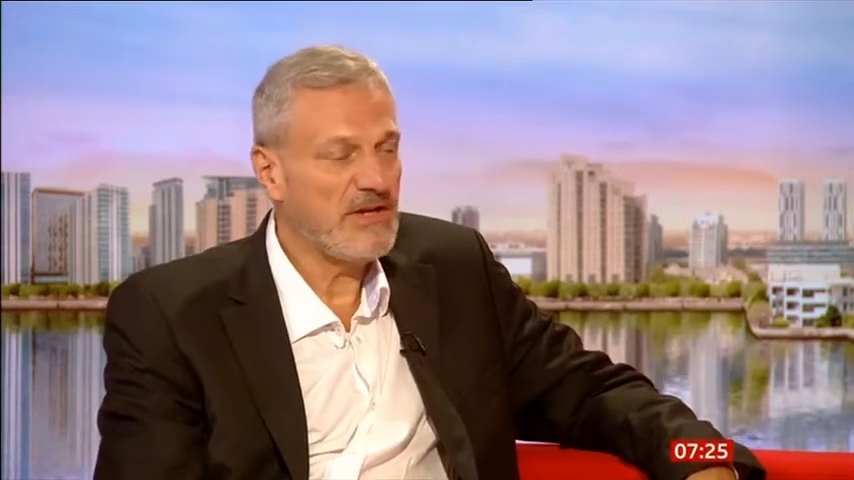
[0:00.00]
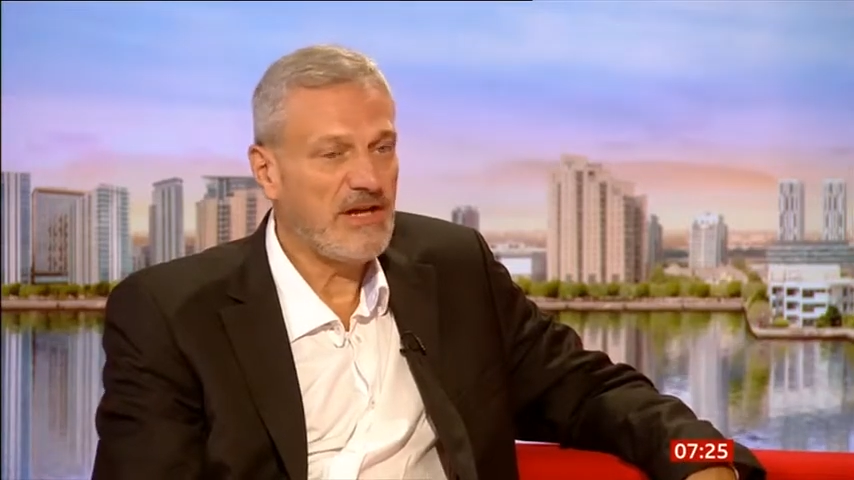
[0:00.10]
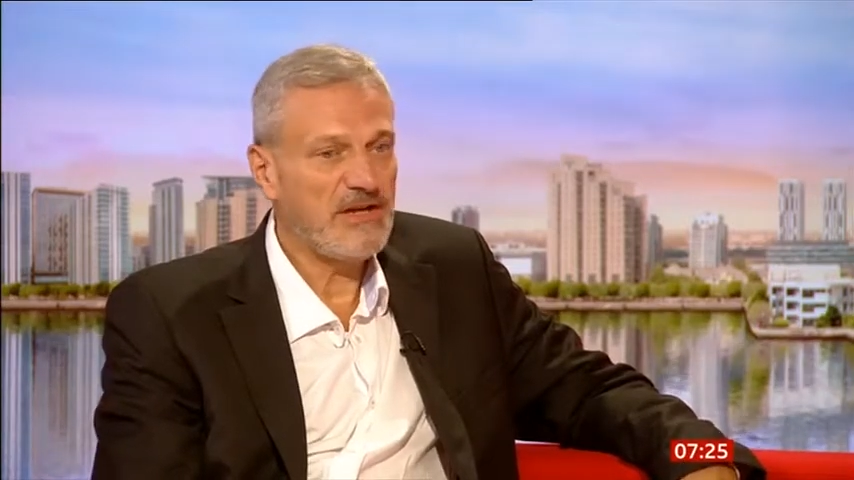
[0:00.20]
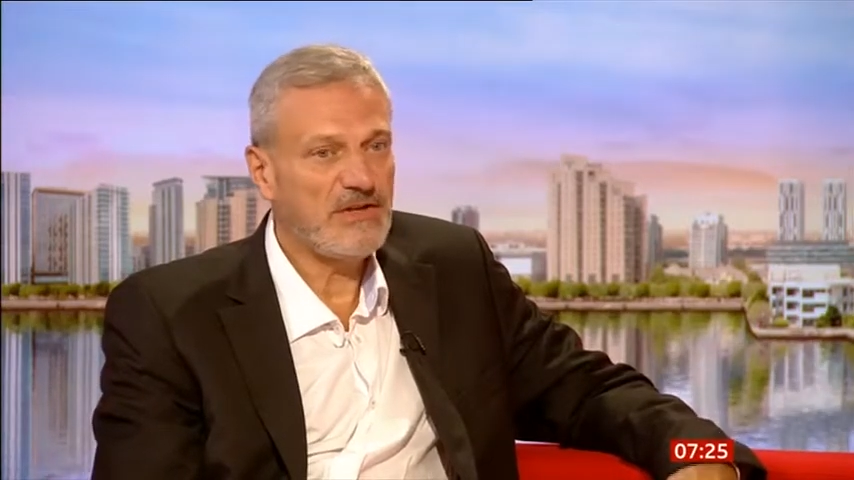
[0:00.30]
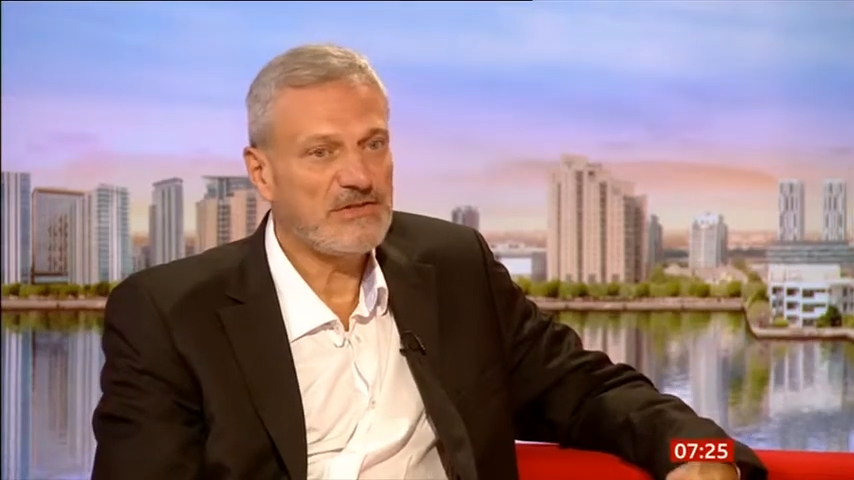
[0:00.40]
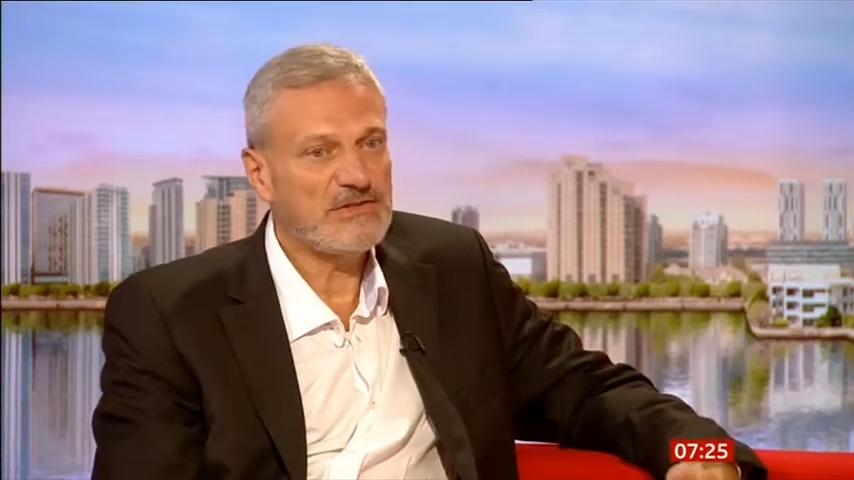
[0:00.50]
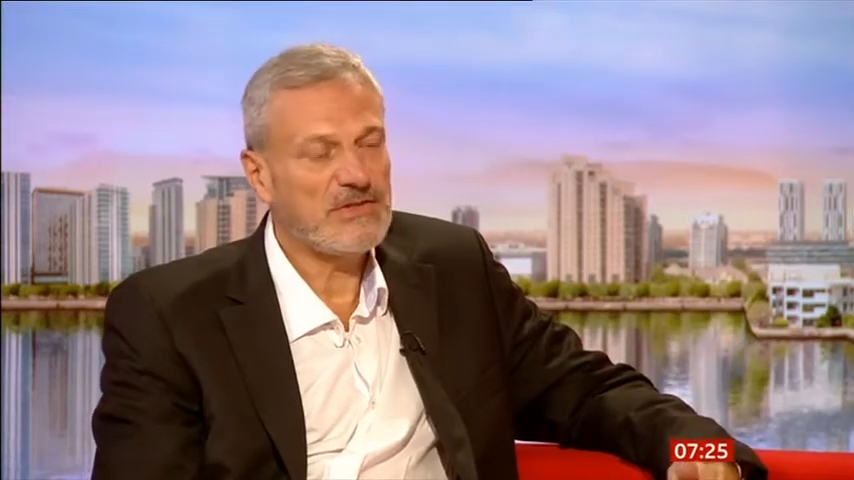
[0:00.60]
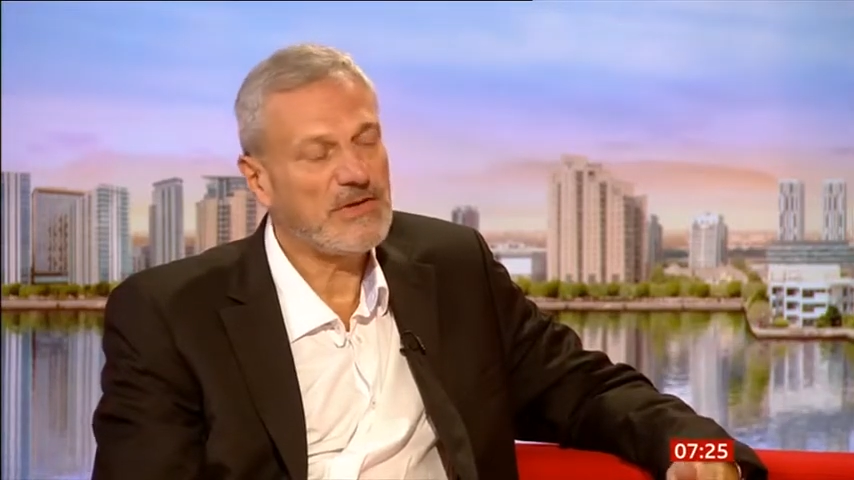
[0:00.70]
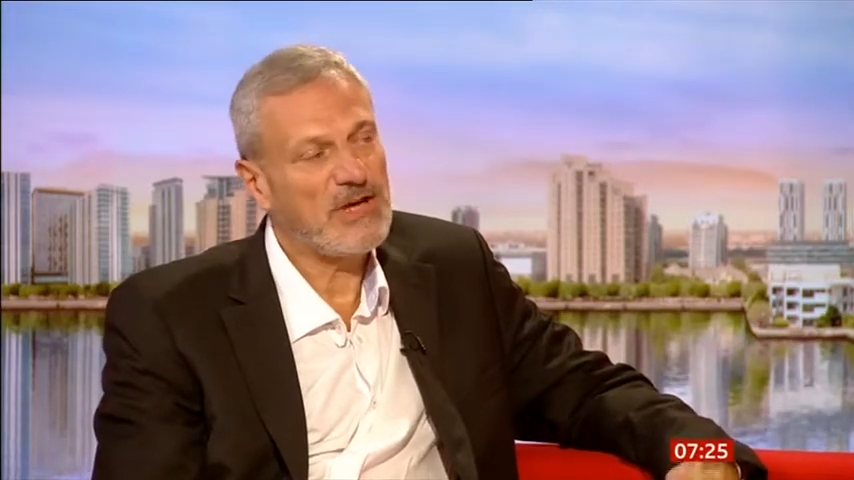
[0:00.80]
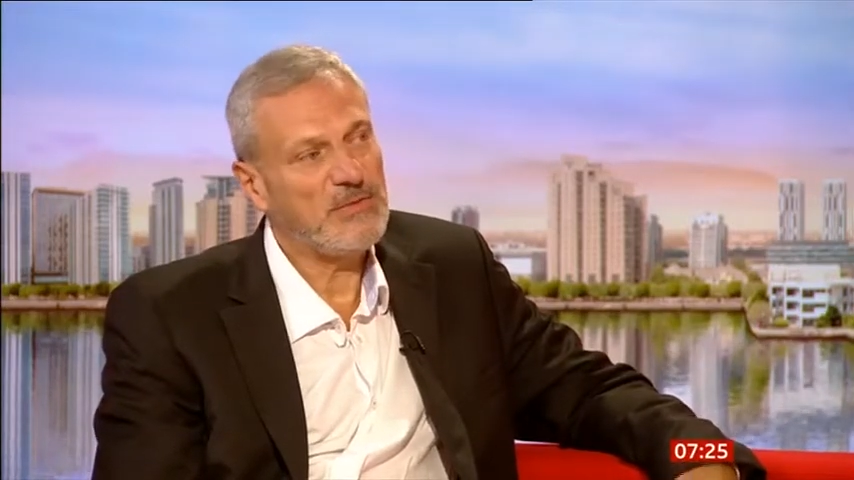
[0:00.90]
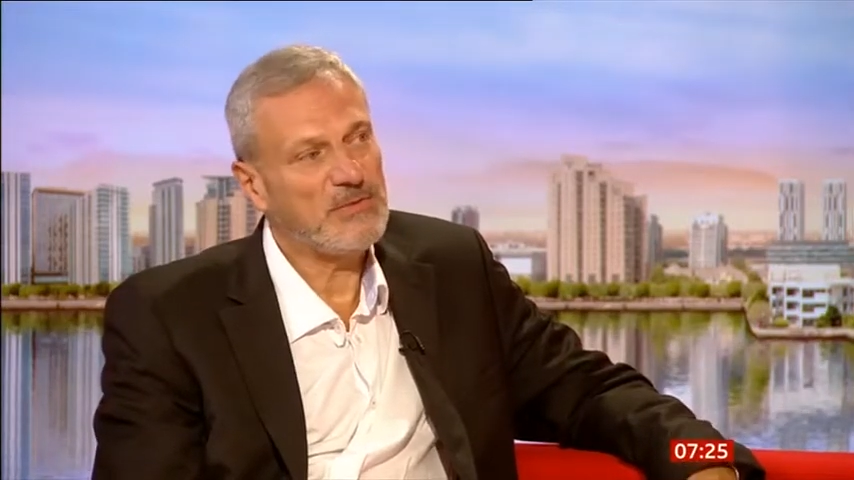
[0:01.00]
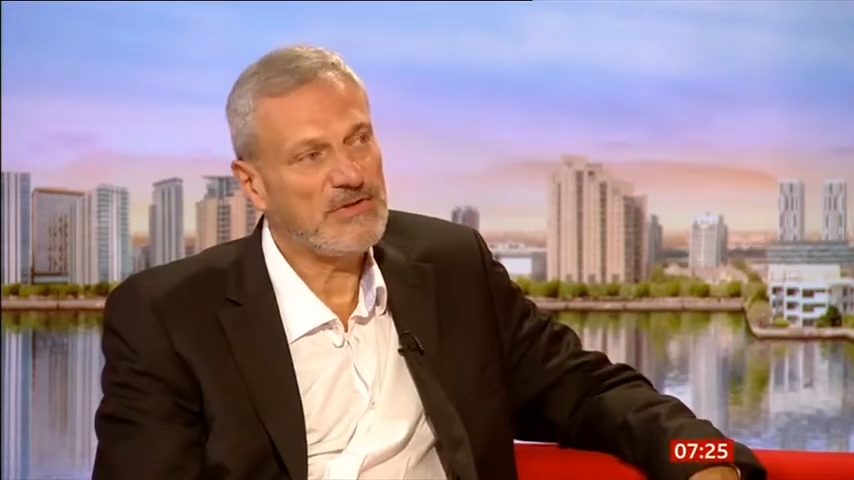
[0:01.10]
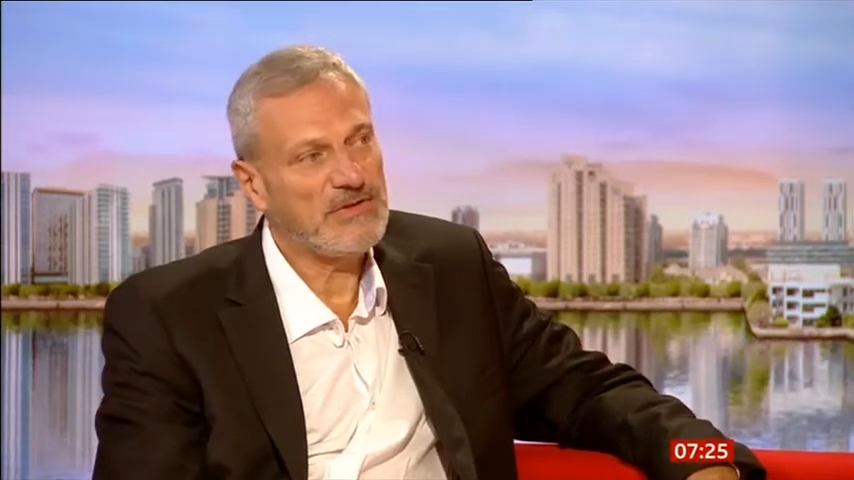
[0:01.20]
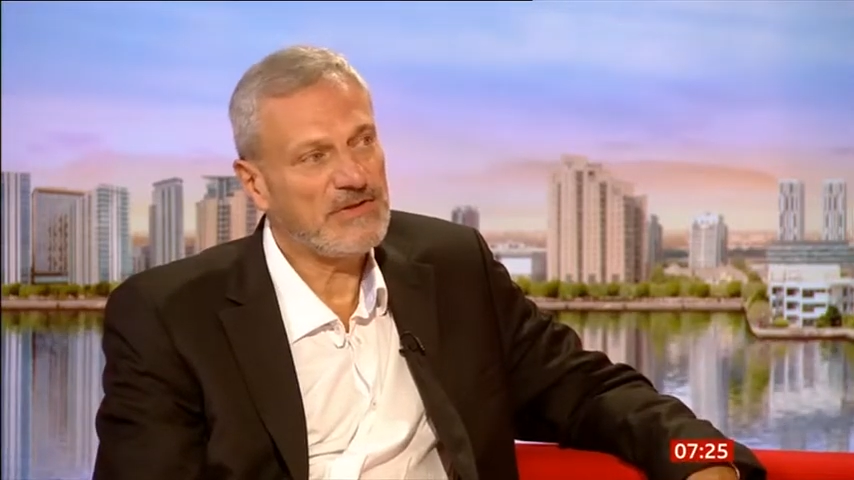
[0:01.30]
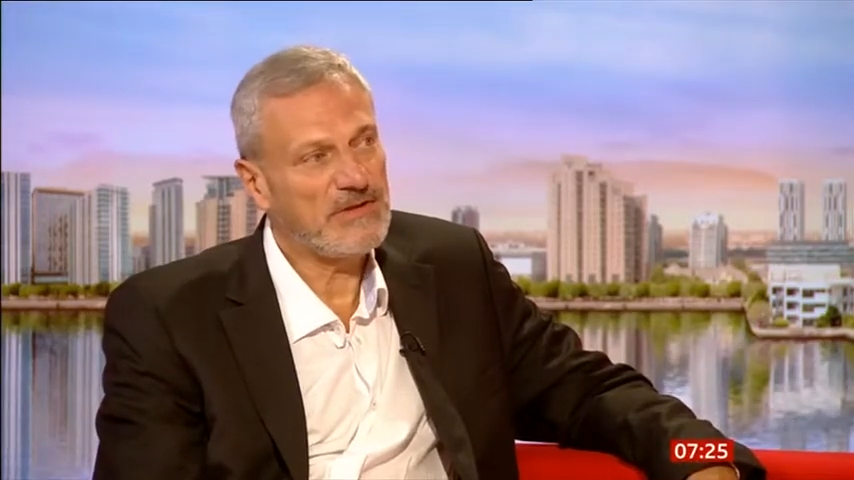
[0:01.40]
I noticed they were coming
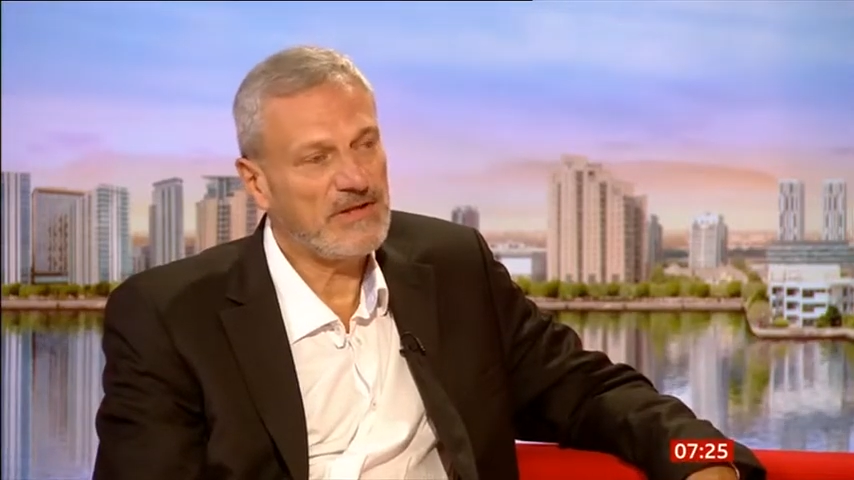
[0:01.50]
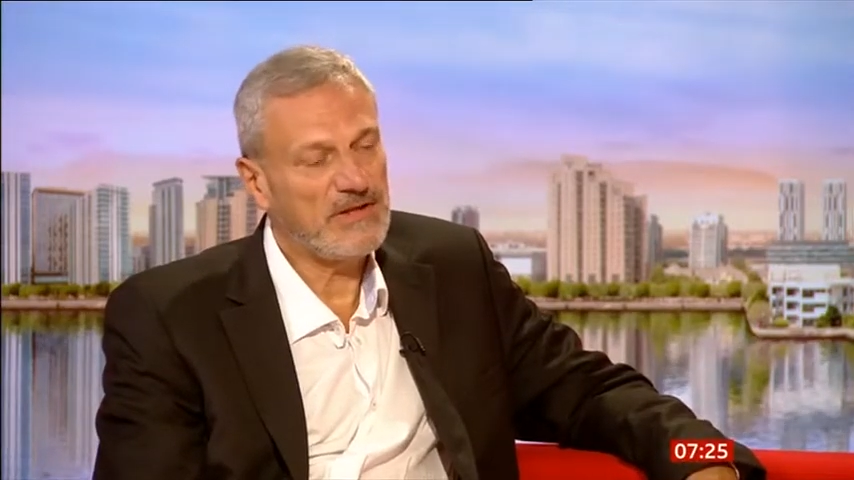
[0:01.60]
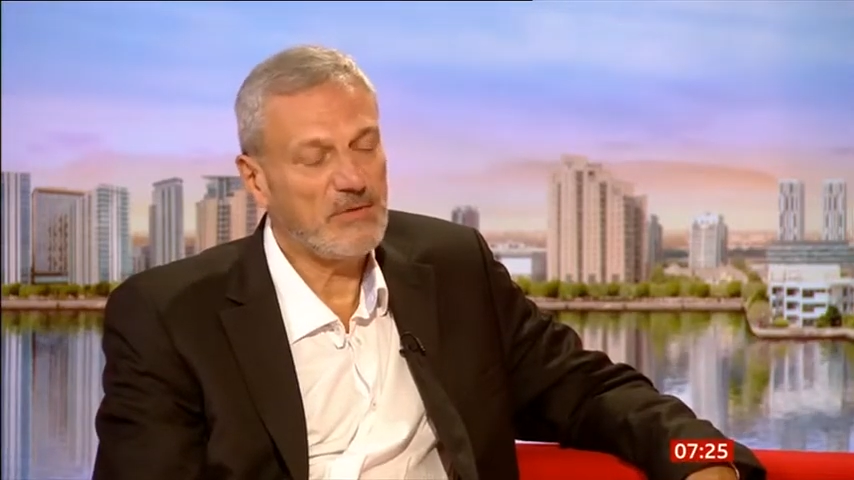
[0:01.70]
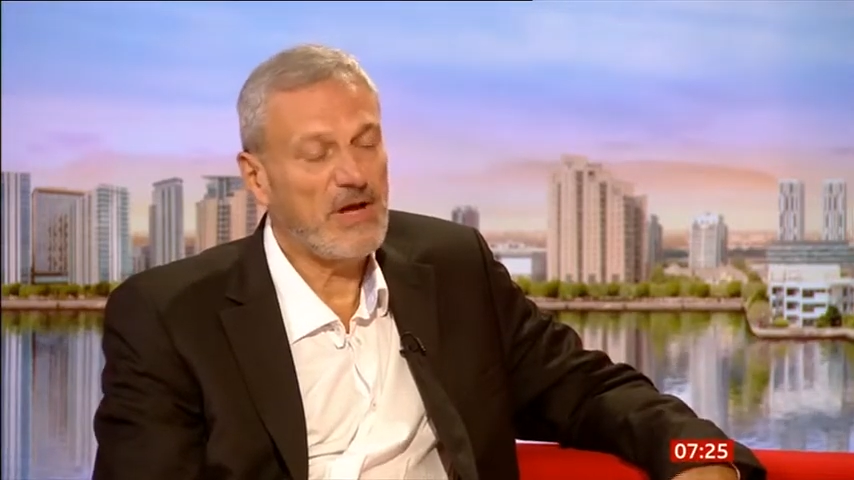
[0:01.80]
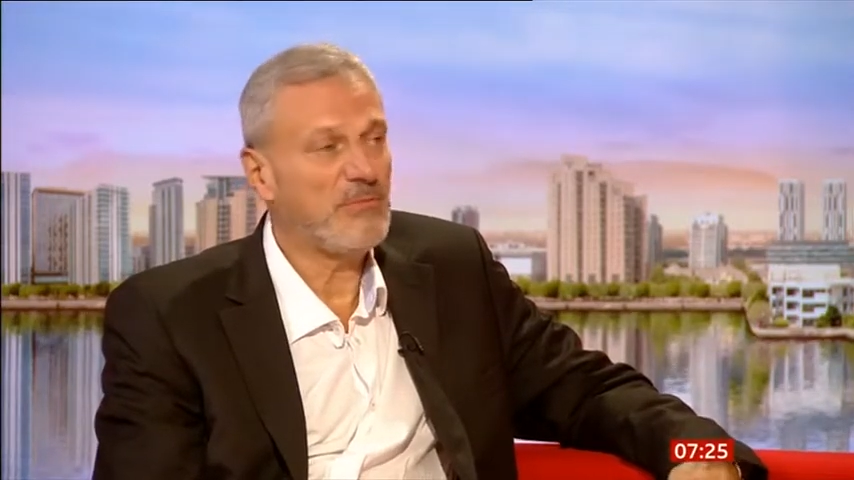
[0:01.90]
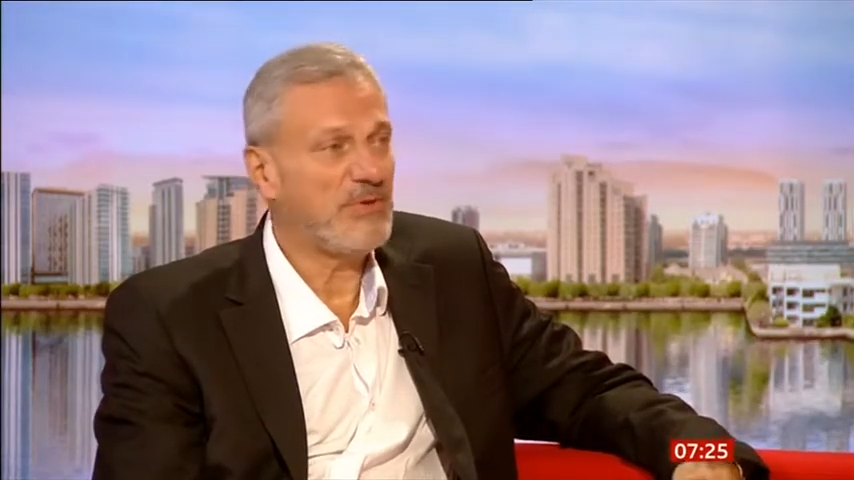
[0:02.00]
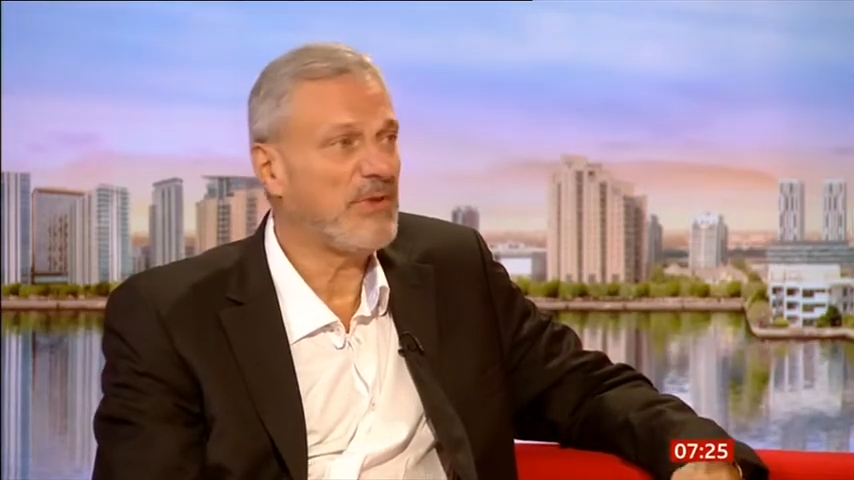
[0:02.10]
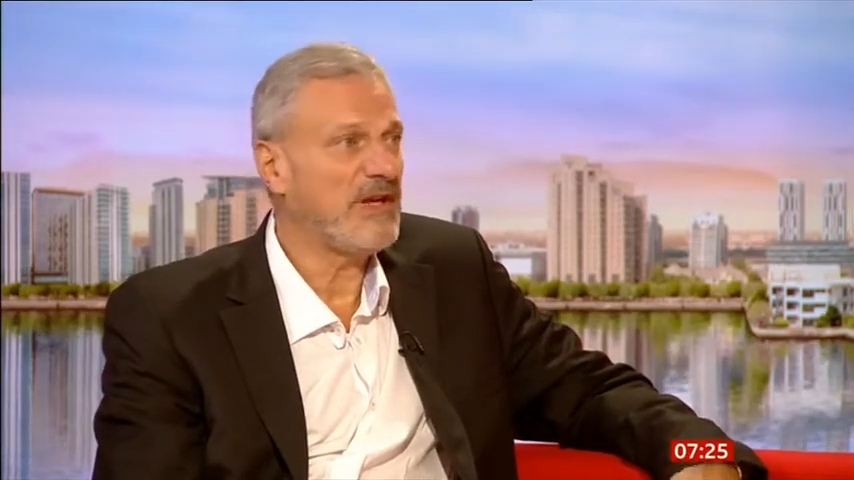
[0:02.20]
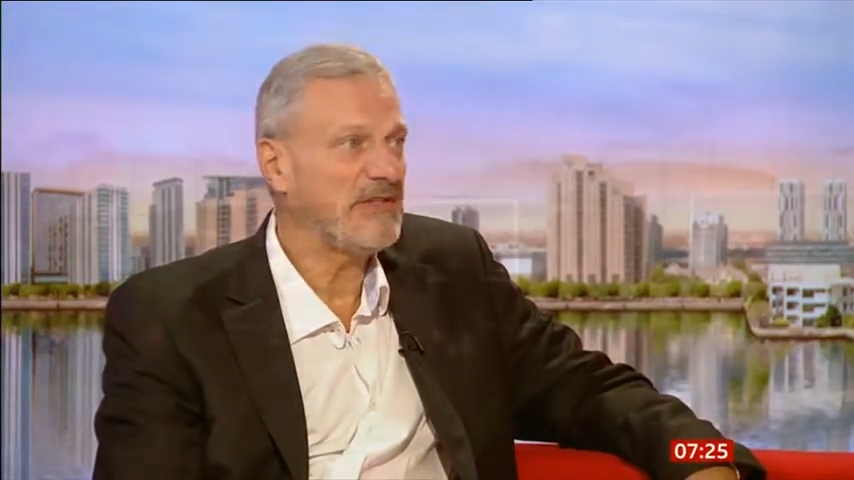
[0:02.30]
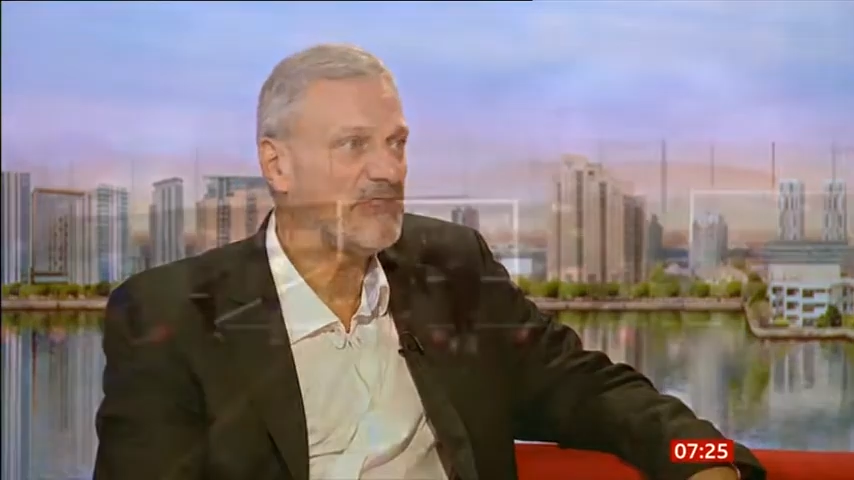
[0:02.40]
with, unprepared. They